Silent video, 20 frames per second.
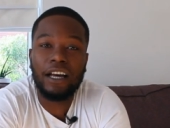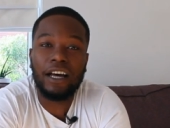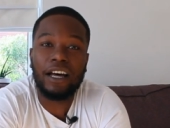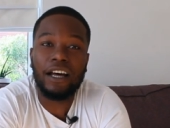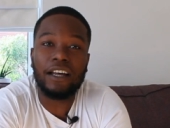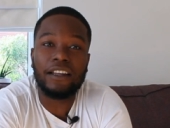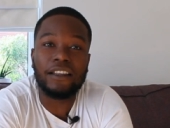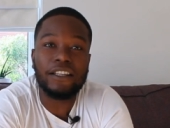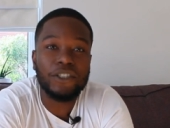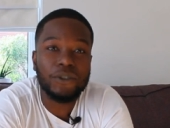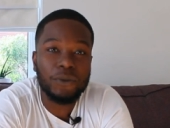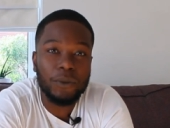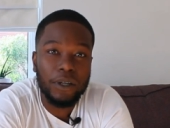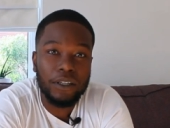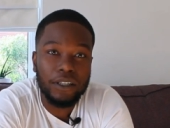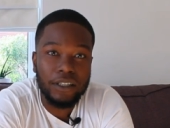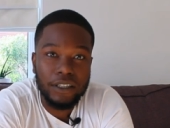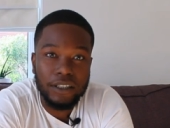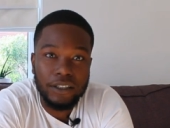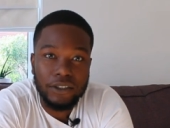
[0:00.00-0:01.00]
Uh, this
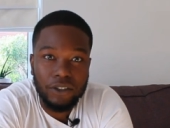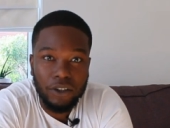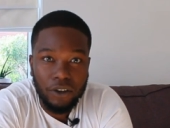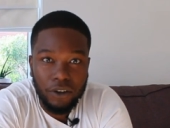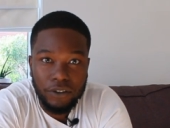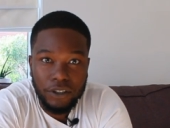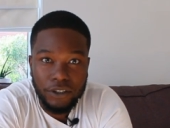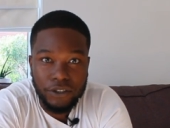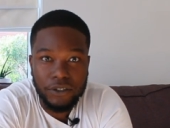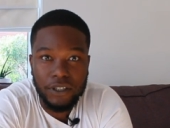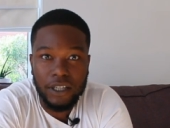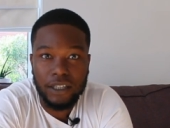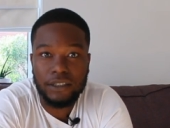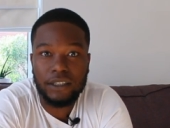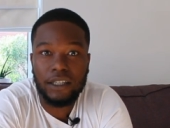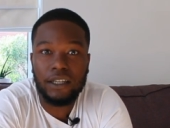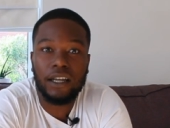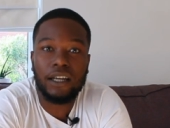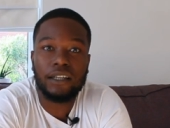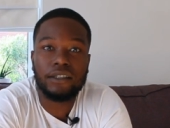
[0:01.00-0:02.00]
one is on the
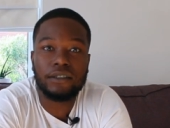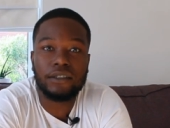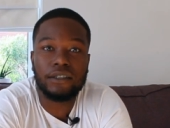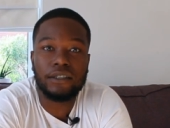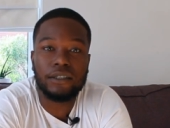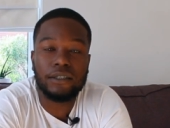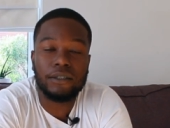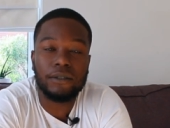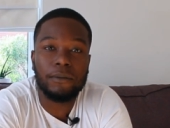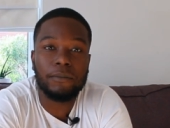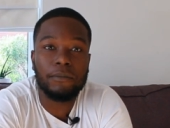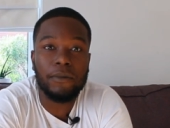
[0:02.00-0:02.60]
2019